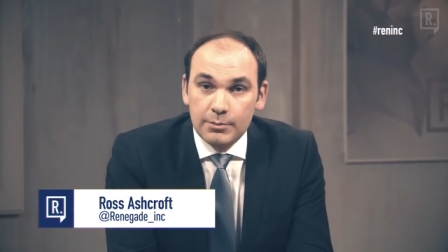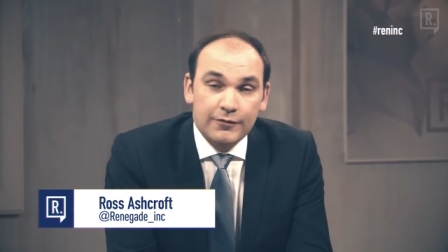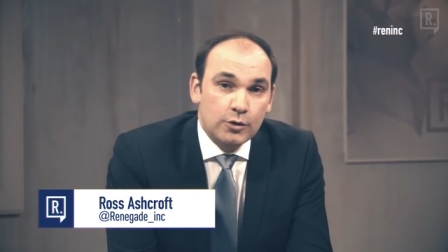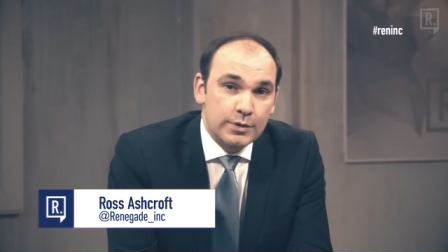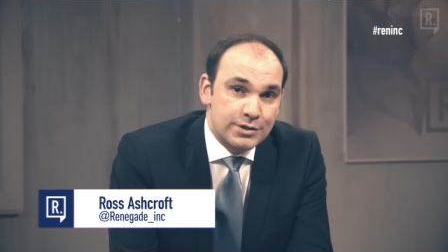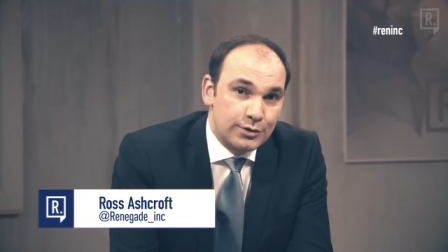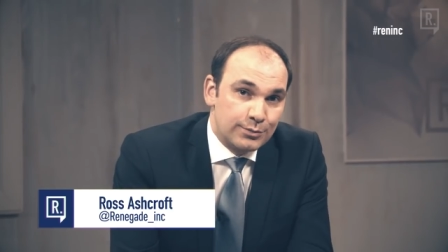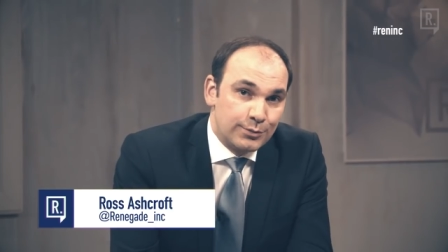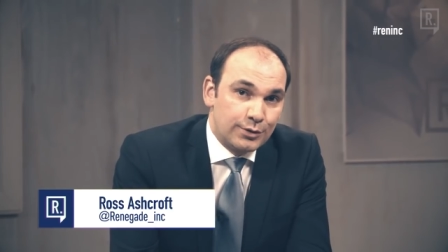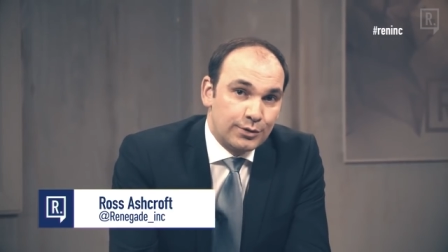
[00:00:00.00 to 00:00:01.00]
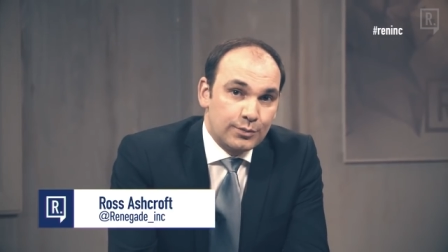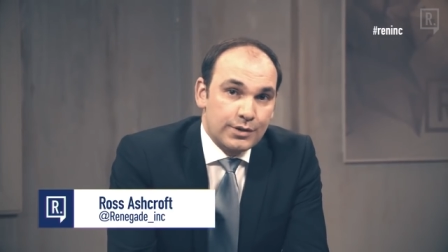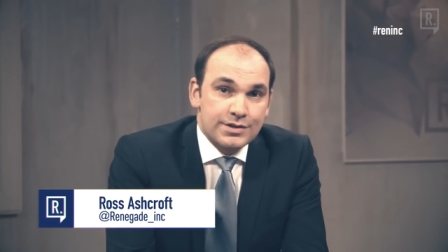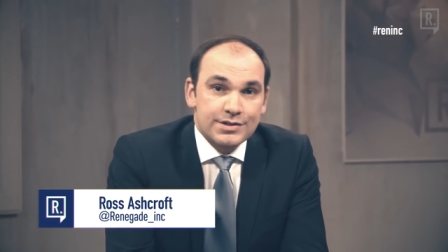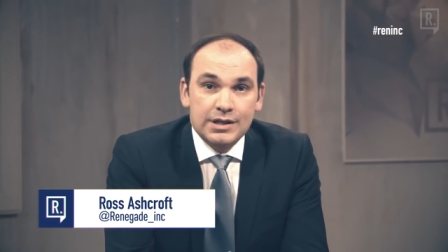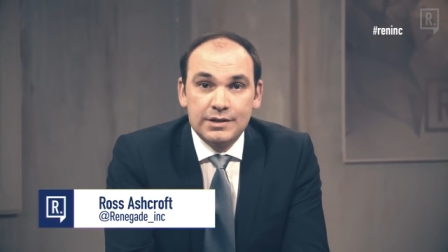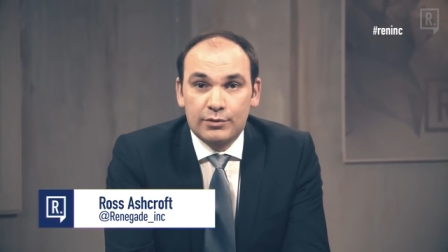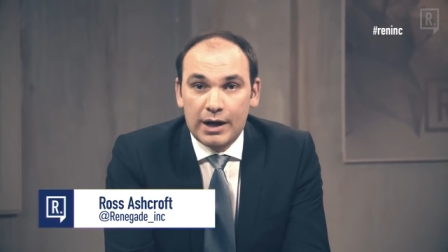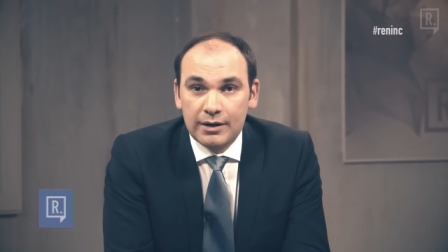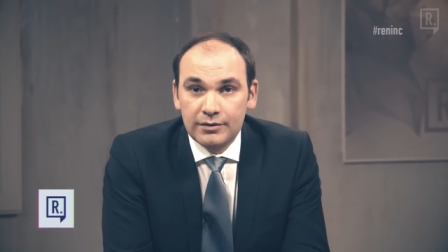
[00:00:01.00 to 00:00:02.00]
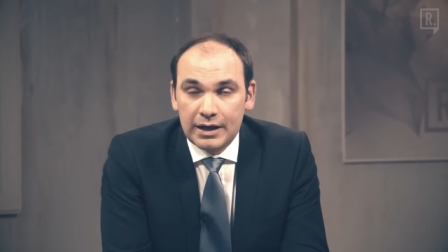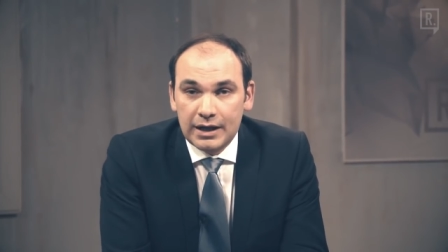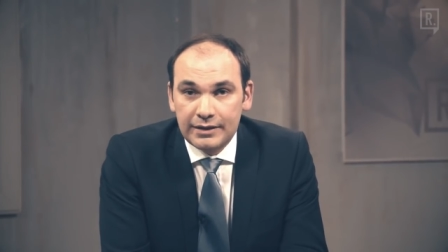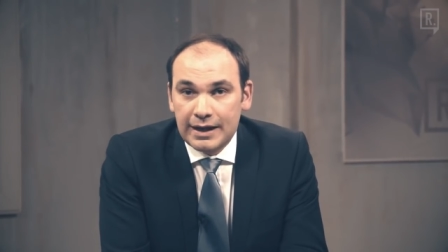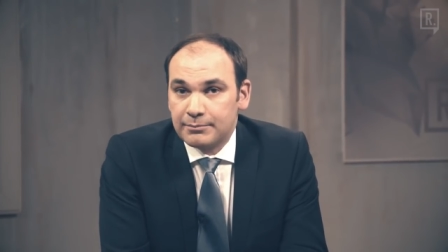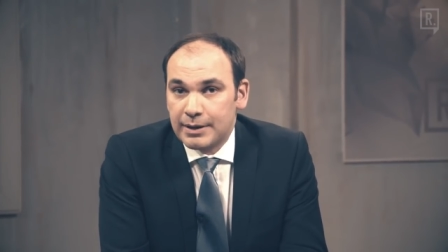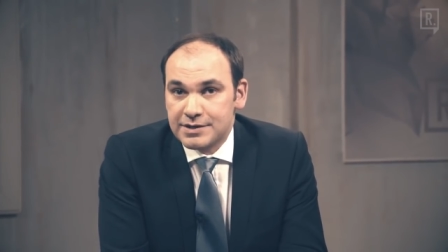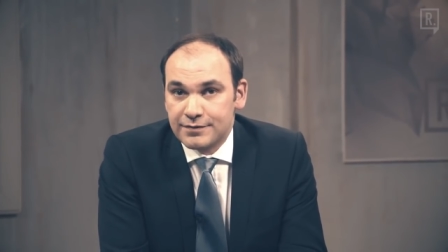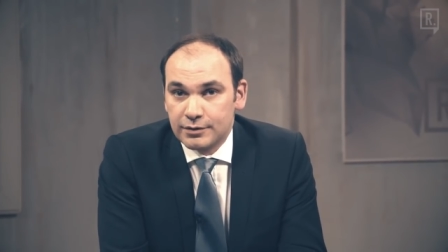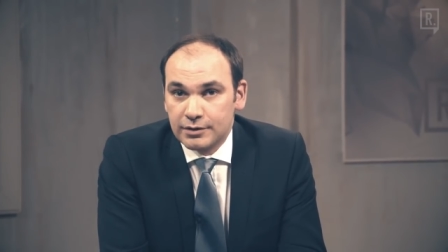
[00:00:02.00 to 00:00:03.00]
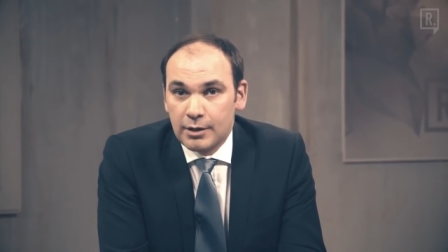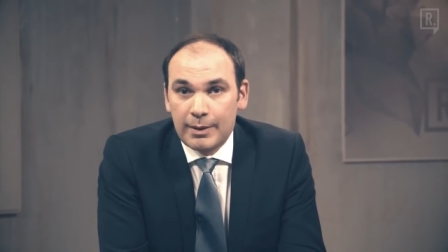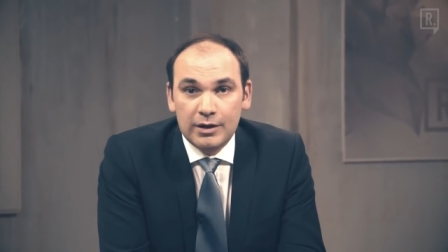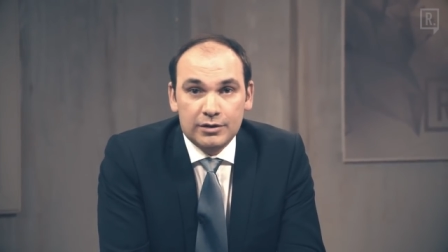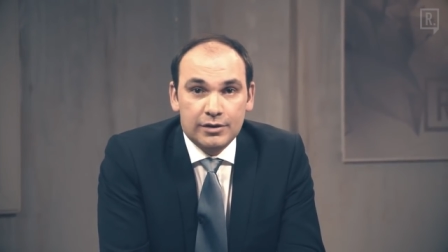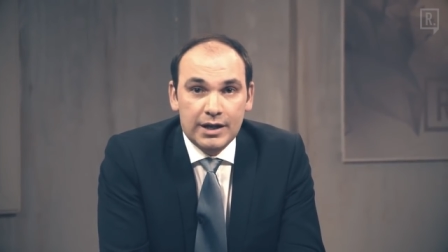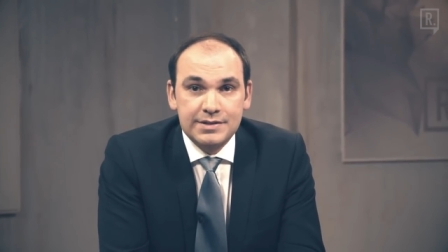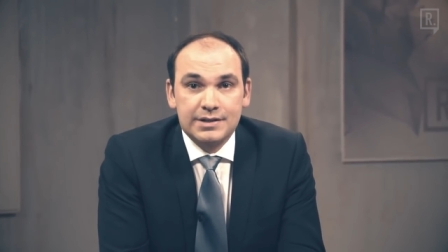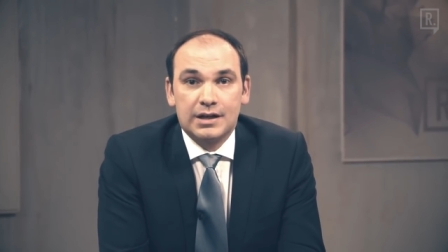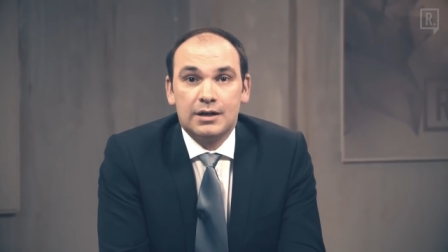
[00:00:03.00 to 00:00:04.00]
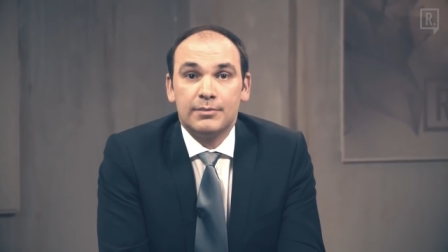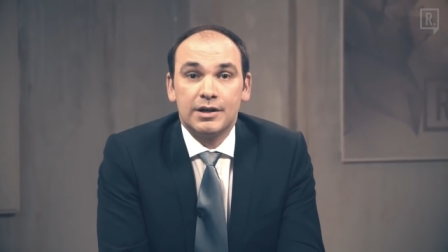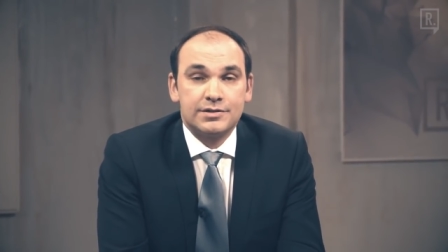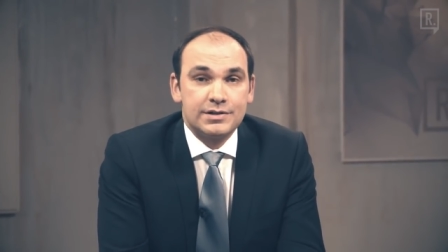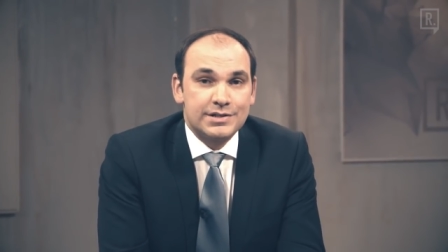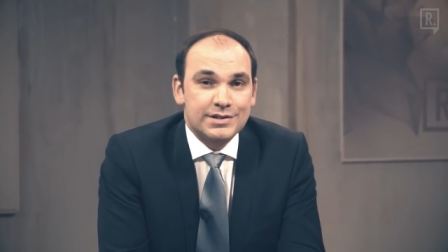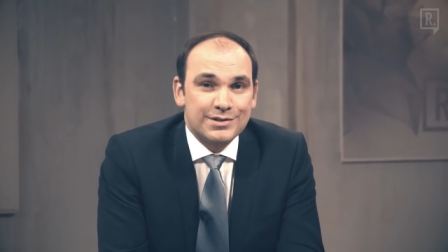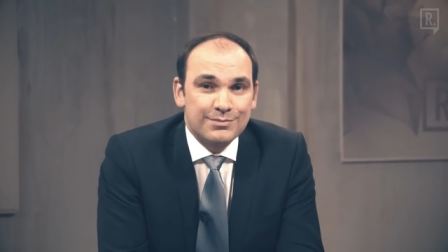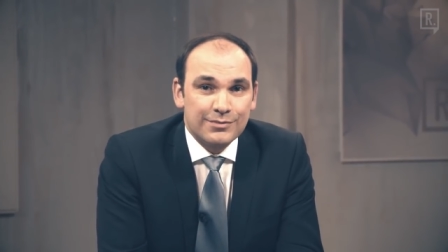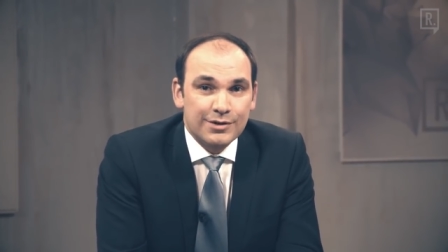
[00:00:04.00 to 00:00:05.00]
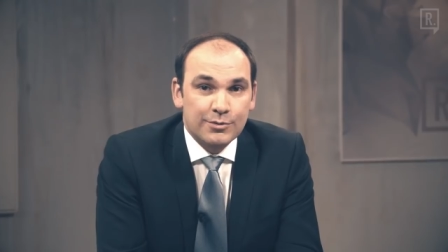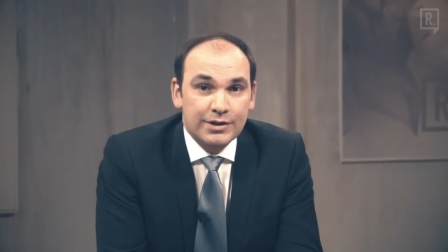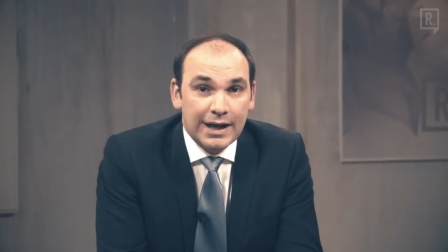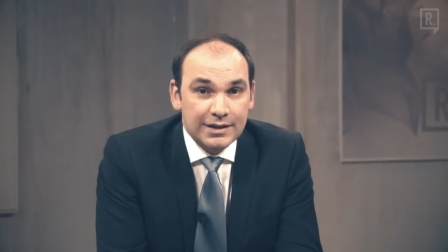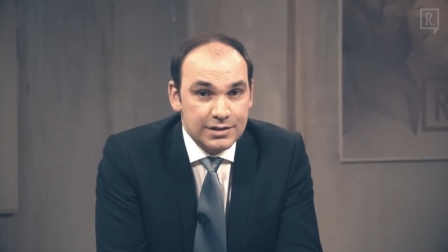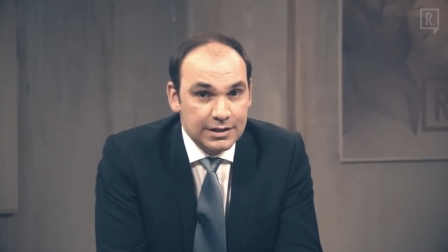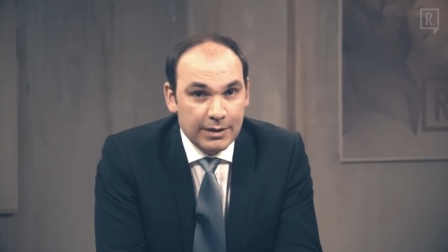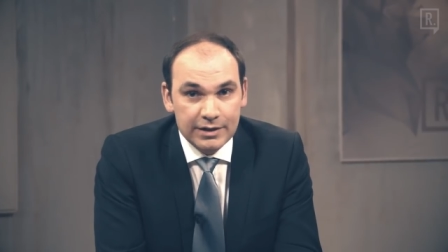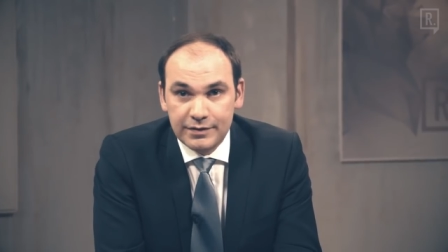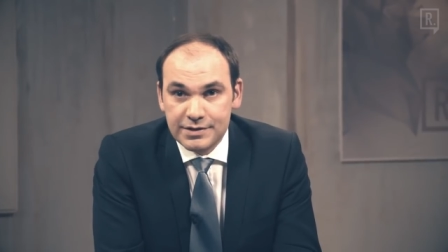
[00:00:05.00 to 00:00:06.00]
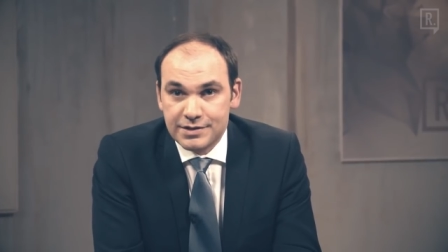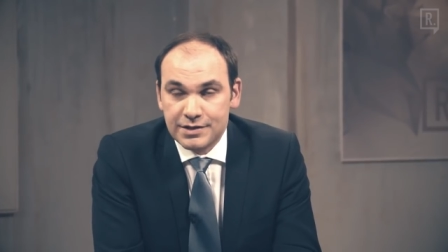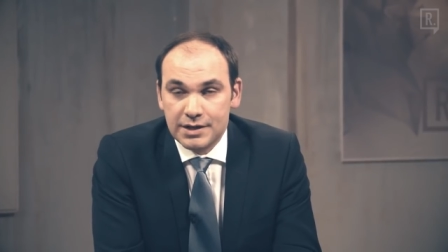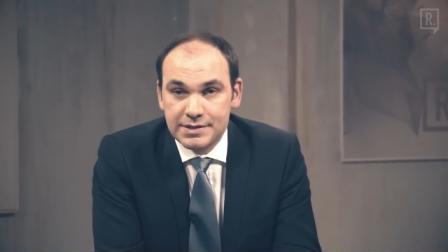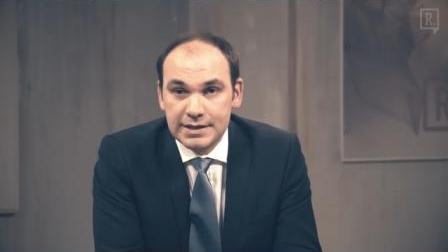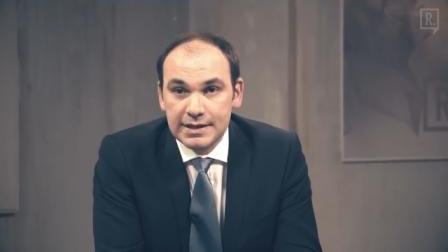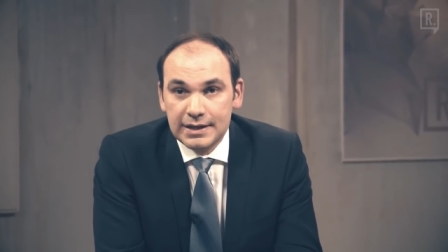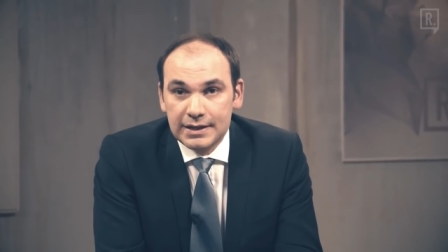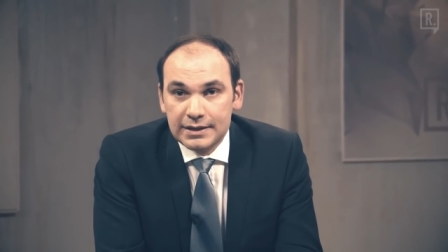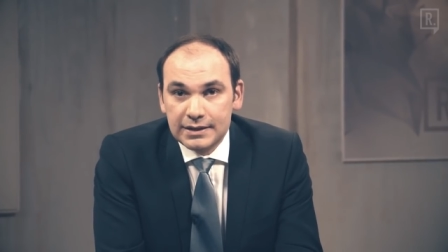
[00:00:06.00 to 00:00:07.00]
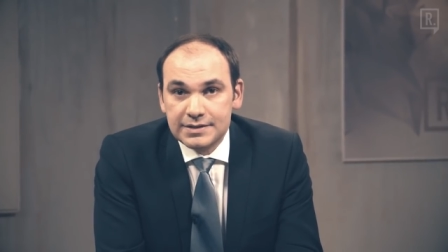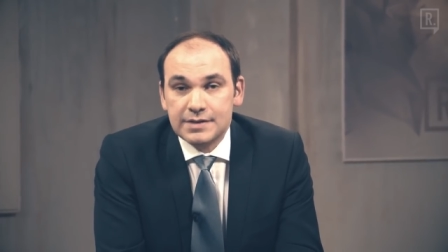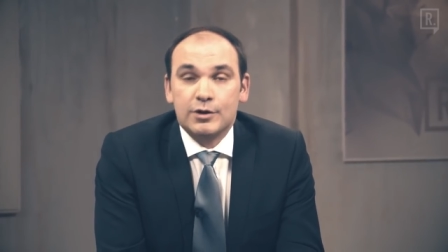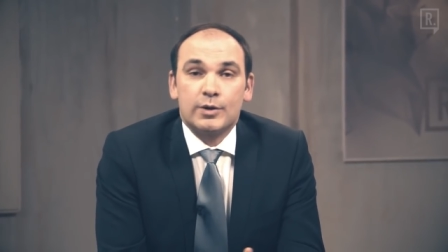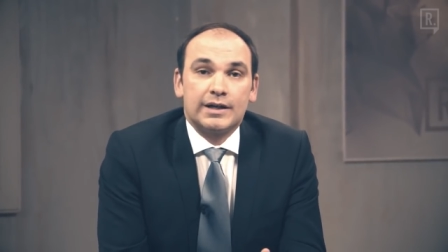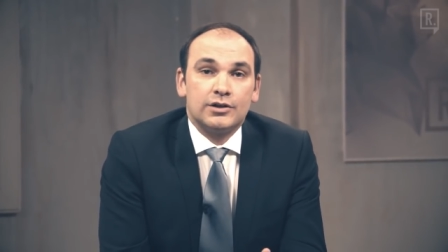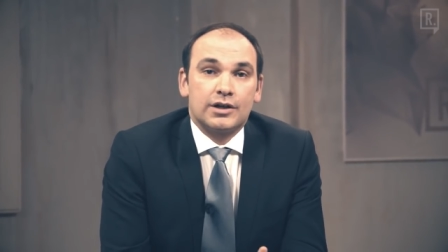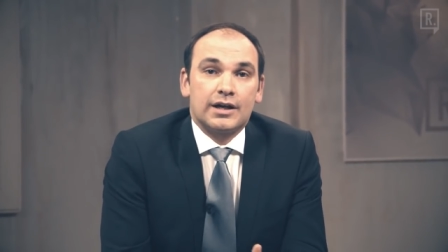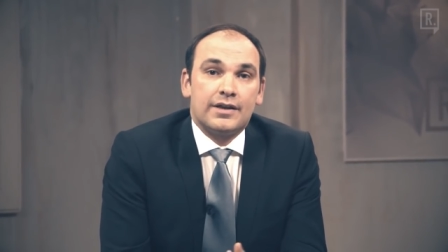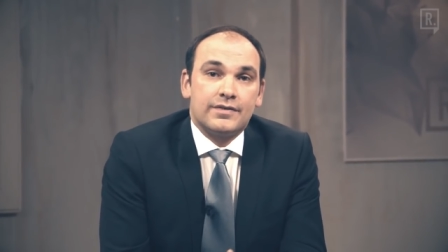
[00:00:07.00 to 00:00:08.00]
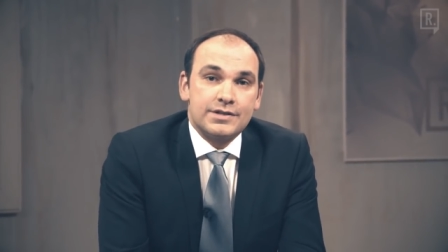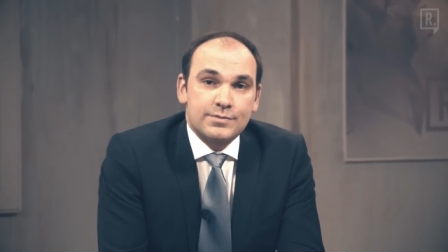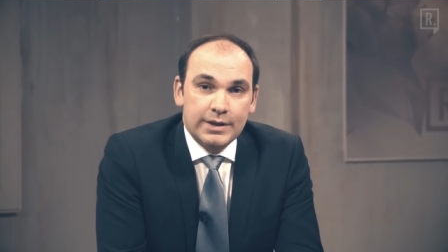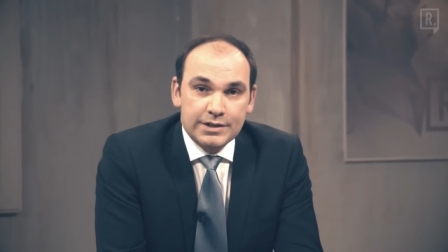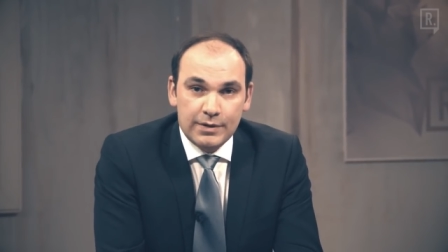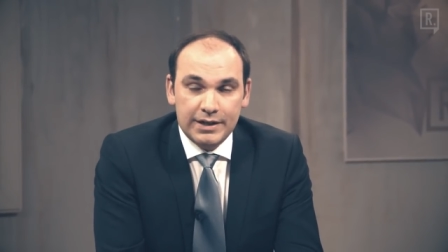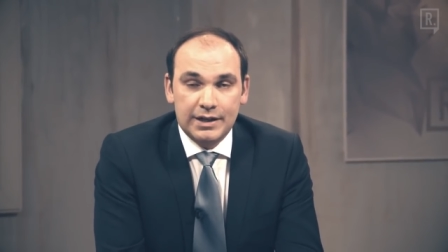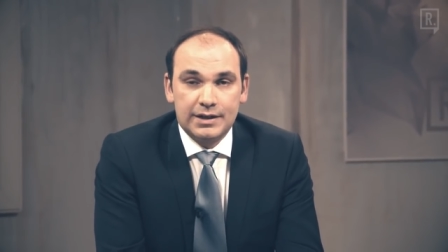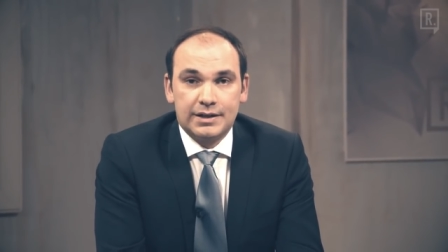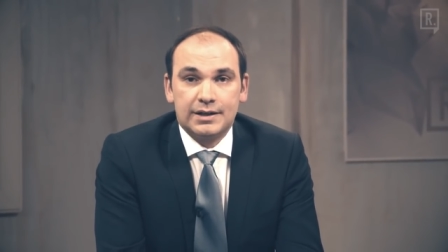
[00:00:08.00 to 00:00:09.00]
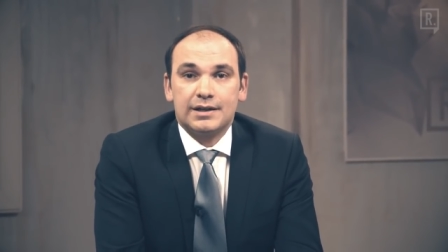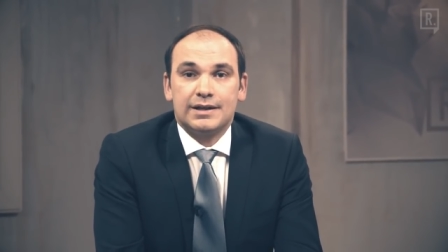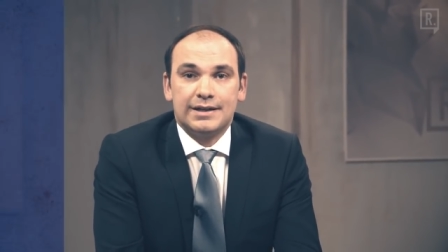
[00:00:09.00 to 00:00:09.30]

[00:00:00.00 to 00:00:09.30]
Before we talk more with Steve Round and Anne Pettifor about creating a monetary system that would actually benefit society, let's have a quick look at this week's Renegade Inc